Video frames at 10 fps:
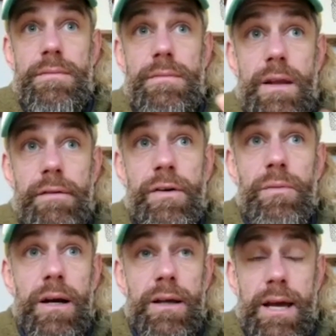fill
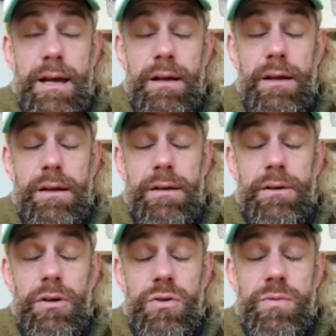my
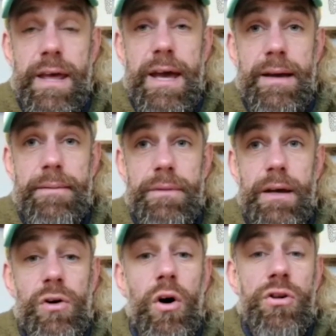lungs with air,
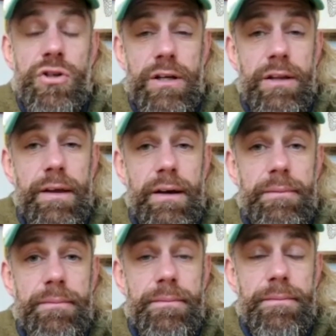I've got oxygen in
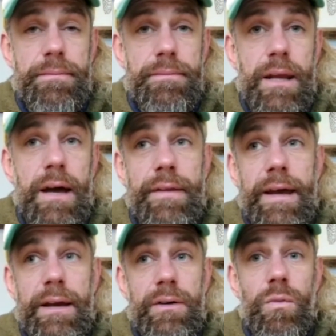there. And
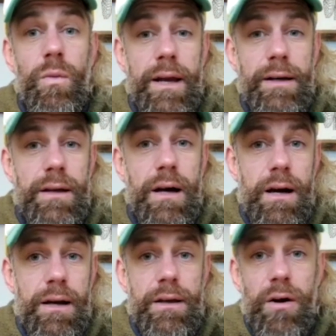then when
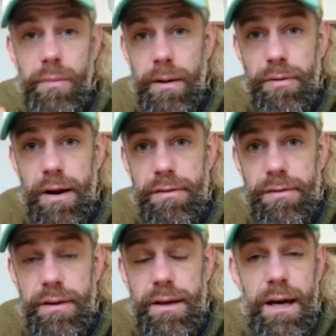I hold my
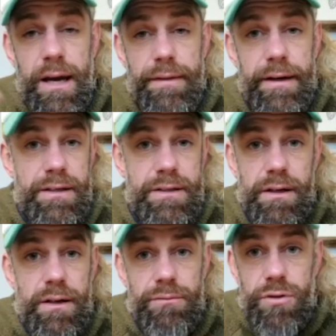breath and then I
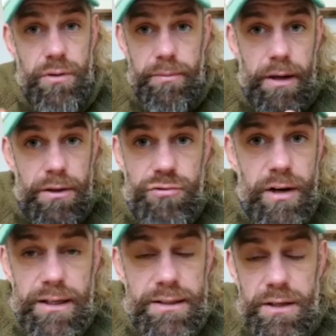start doing my
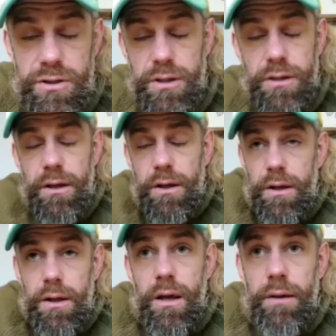training session
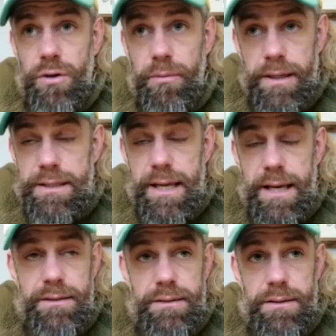and doing my set,